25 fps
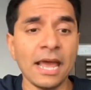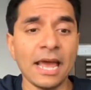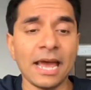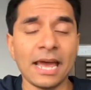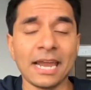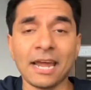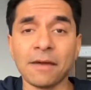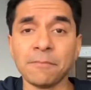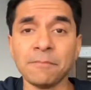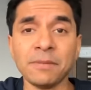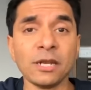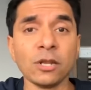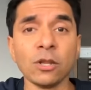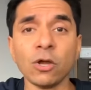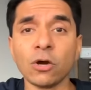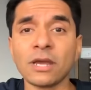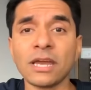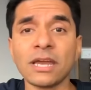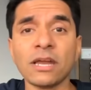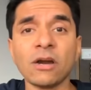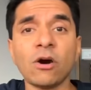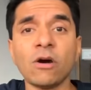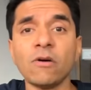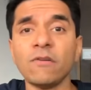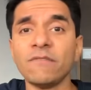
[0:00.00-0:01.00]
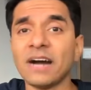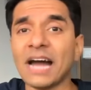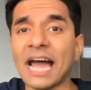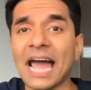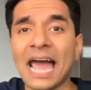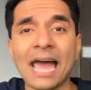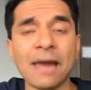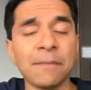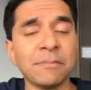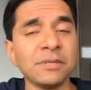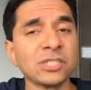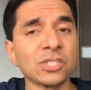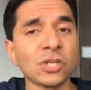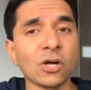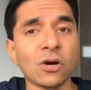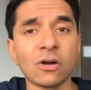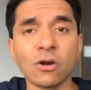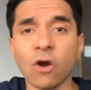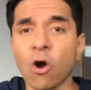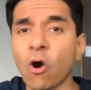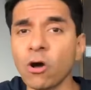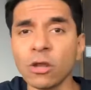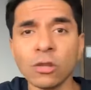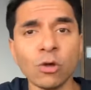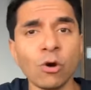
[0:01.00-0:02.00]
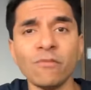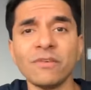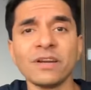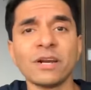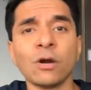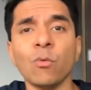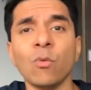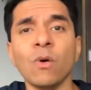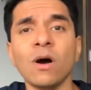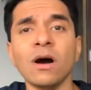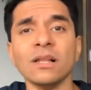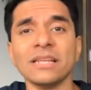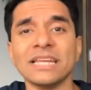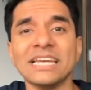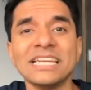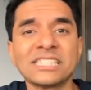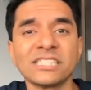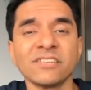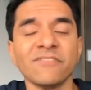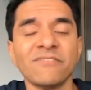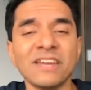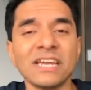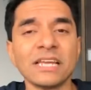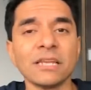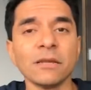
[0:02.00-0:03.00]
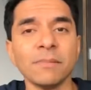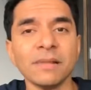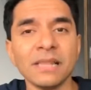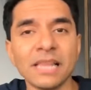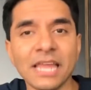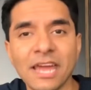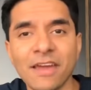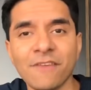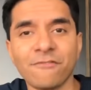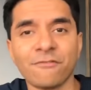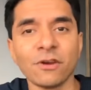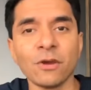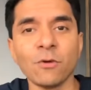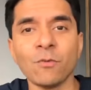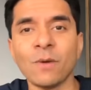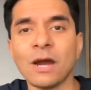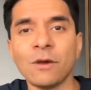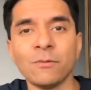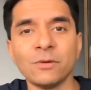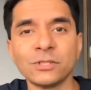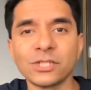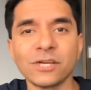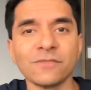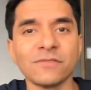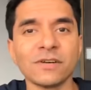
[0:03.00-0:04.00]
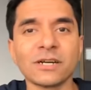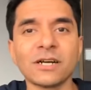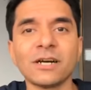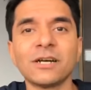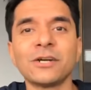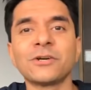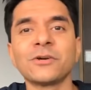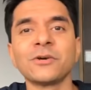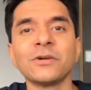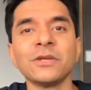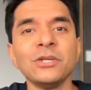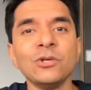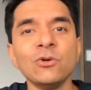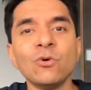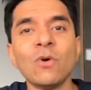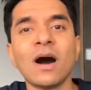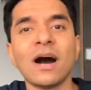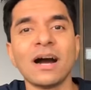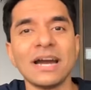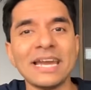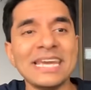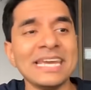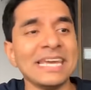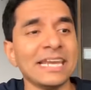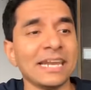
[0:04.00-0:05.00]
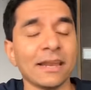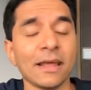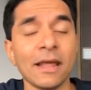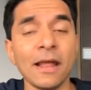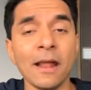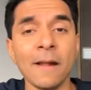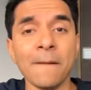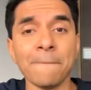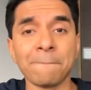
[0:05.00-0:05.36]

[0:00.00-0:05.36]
And I've been looking all over Amazon, all over the world. It's available everywhere, whichever country you are in.